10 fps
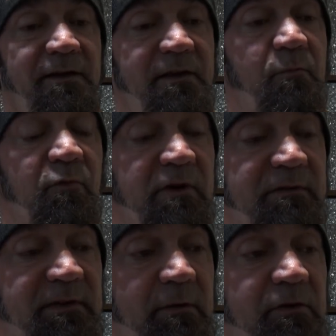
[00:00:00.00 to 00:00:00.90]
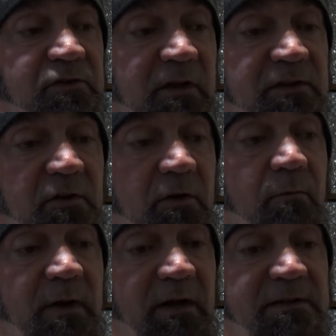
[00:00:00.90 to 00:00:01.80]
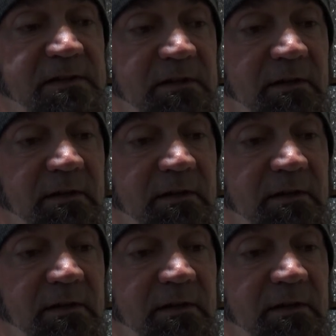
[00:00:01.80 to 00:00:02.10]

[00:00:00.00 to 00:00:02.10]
I think briefly I want to try and talk about,